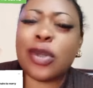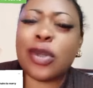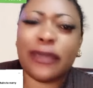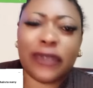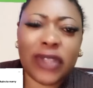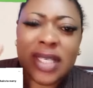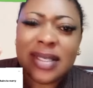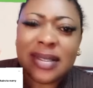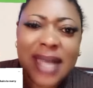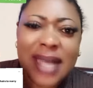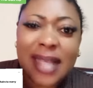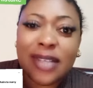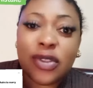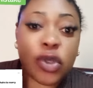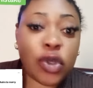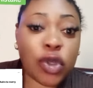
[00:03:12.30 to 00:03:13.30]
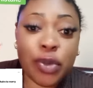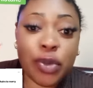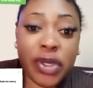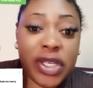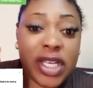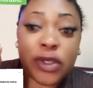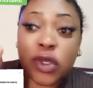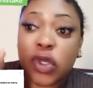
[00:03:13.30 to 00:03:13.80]
of things, like social
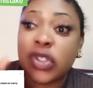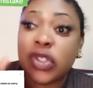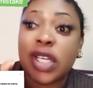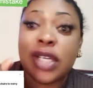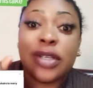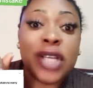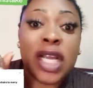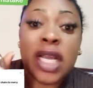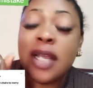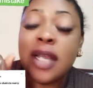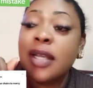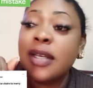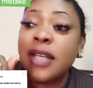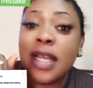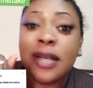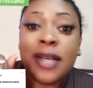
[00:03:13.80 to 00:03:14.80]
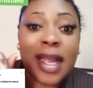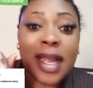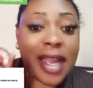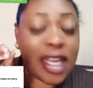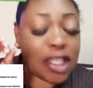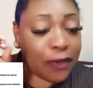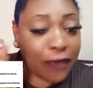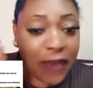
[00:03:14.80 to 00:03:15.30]
media just they
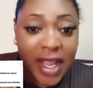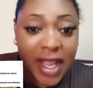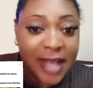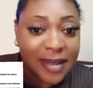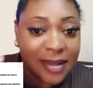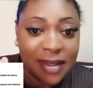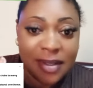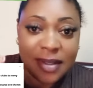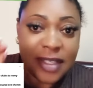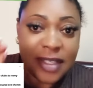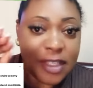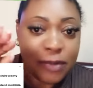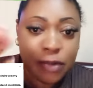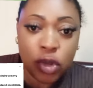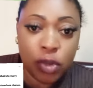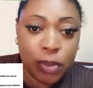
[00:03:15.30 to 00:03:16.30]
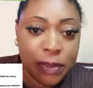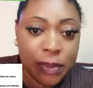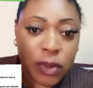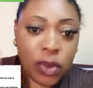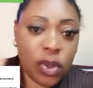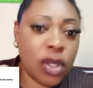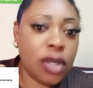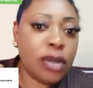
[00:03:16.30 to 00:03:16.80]
catch fire since these two
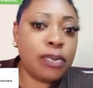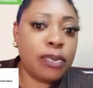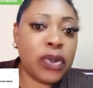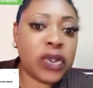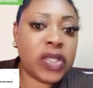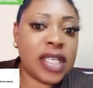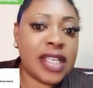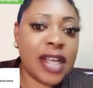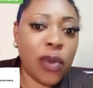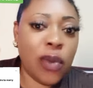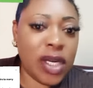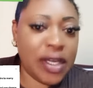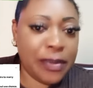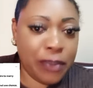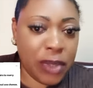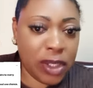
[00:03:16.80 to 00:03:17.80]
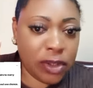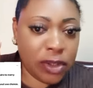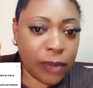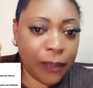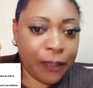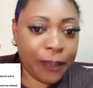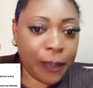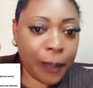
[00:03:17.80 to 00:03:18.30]
people posted their wedding picture.
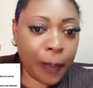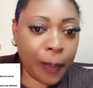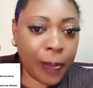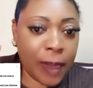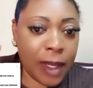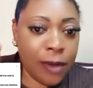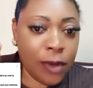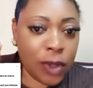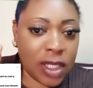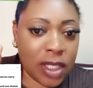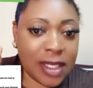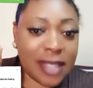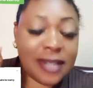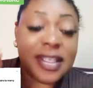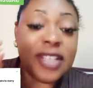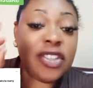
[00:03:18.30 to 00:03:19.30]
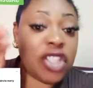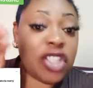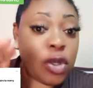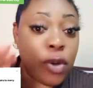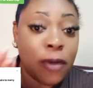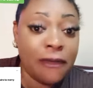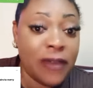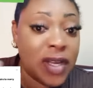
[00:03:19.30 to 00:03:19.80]
You understand? Since she
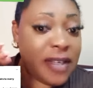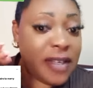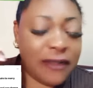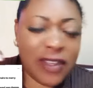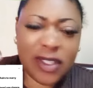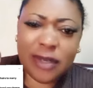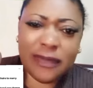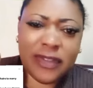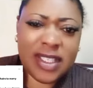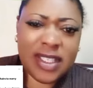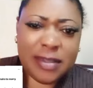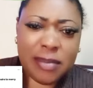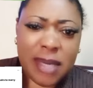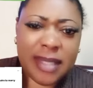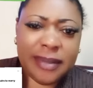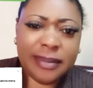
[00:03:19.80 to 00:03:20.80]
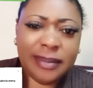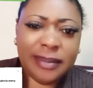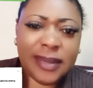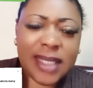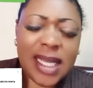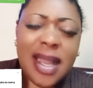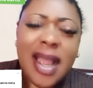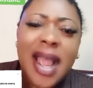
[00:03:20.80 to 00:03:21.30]
unveiled the face of this man.
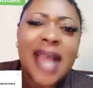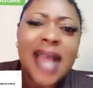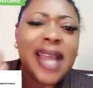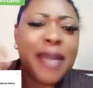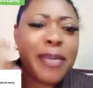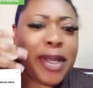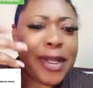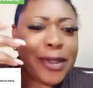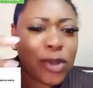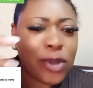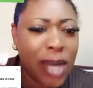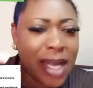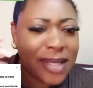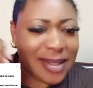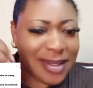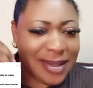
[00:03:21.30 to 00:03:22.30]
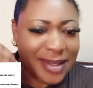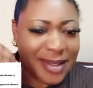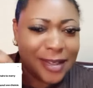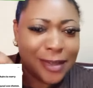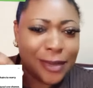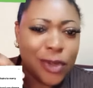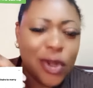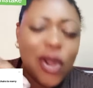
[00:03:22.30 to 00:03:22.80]
And I began to ask this
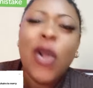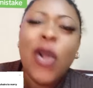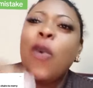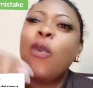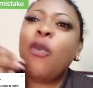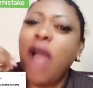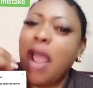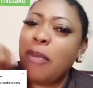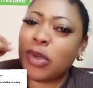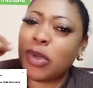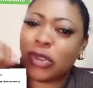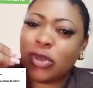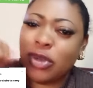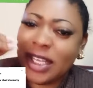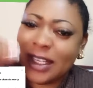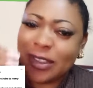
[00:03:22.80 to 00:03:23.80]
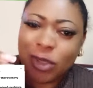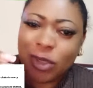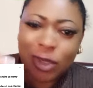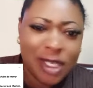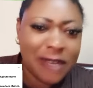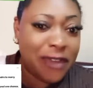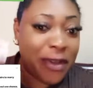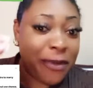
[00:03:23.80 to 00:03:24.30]
girl, why must you get
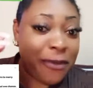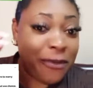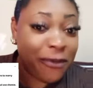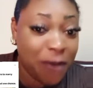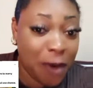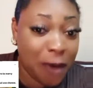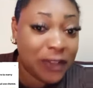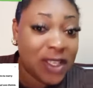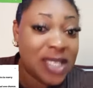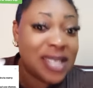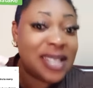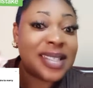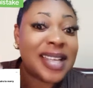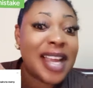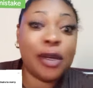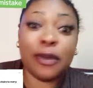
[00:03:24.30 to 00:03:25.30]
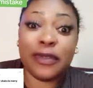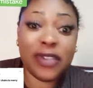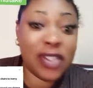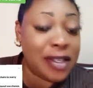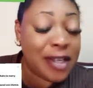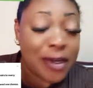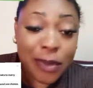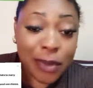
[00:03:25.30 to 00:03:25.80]
yourself involved in this kind of
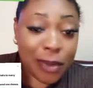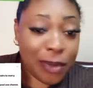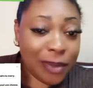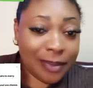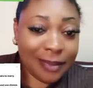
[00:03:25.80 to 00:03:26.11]
scenario?